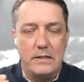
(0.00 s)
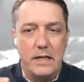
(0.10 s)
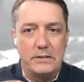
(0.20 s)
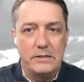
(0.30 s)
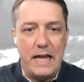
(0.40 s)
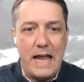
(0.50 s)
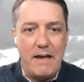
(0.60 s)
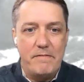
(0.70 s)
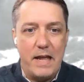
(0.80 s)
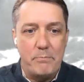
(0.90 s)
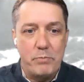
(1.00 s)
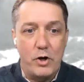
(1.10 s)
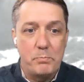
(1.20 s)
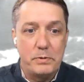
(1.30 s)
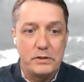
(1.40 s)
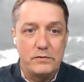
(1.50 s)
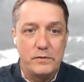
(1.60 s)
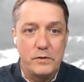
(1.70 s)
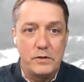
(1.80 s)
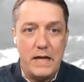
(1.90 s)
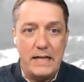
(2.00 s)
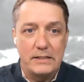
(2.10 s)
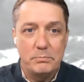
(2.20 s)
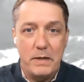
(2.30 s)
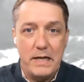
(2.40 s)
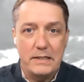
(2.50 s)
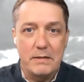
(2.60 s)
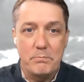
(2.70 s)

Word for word: doesn't have that purposeful aspect.